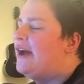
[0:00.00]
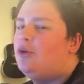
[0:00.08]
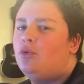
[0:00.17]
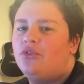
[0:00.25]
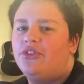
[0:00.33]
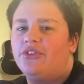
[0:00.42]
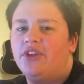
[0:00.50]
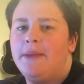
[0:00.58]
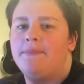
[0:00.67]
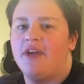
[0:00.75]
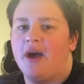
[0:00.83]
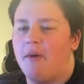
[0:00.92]
don't
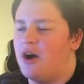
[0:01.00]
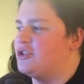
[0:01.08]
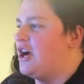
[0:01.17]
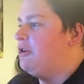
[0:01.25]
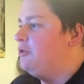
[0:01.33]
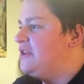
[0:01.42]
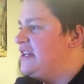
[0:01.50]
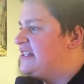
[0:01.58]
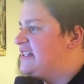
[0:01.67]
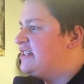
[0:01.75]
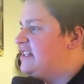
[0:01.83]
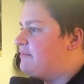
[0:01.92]
sleep that much. I don't need
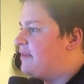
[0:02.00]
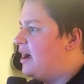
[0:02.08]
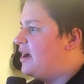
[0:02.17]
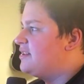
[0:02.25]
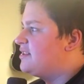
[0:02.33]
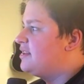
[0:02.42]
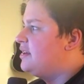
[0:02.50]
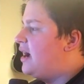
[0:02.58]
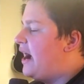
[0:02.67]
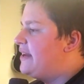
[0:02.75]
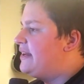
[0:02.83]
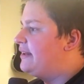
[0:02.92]
sleep, guys.
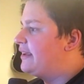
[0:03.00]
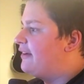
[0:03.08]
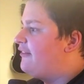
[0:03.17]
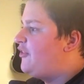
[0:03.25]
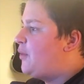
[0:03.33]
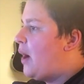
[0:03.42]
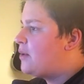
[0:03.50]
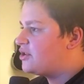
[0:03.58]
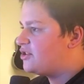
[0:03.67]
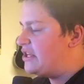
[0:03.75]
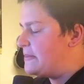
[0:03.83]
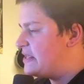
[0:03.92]
I need like a few hours
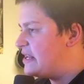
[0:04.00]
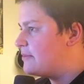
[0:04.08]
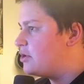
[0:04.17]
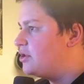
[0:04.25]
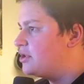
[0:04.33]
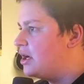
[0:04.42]
of sleep and then I'm good to